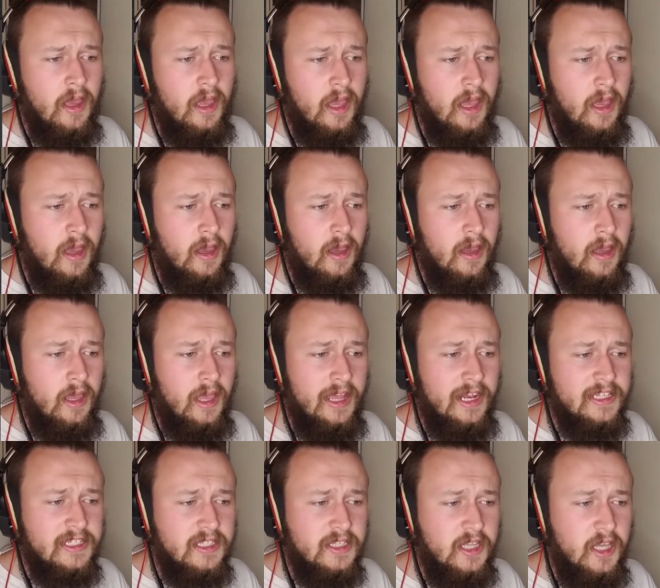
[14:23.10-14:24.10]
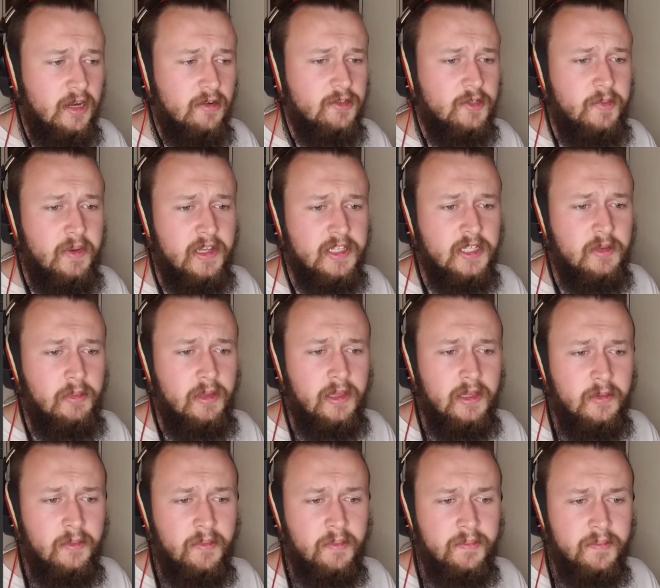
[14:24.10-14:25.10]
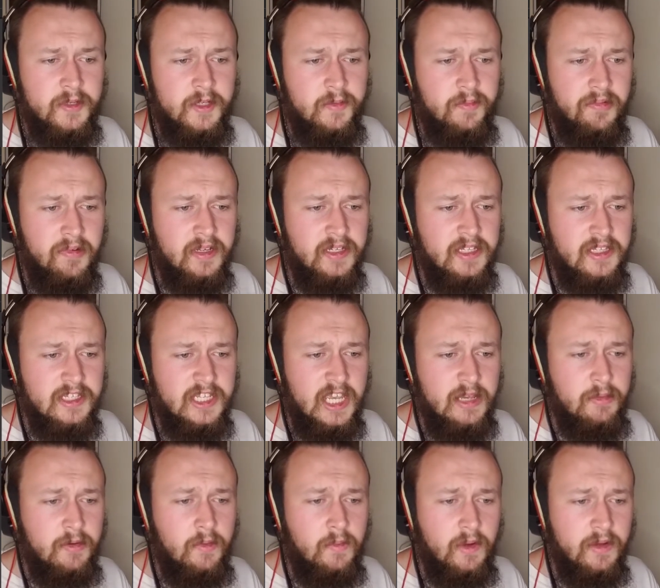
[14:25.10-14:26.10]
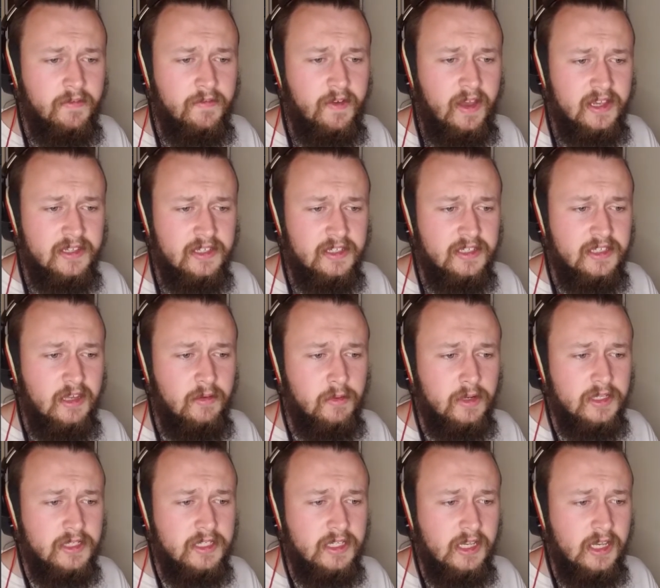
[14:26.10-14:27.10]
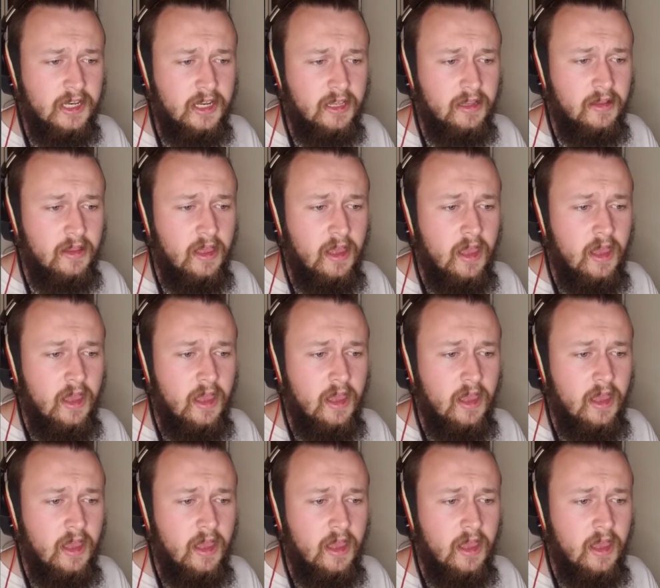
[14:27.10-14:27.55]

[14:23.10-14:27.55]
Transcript: uh, and it's their responsibility to bring to the table what facets they want to see in it.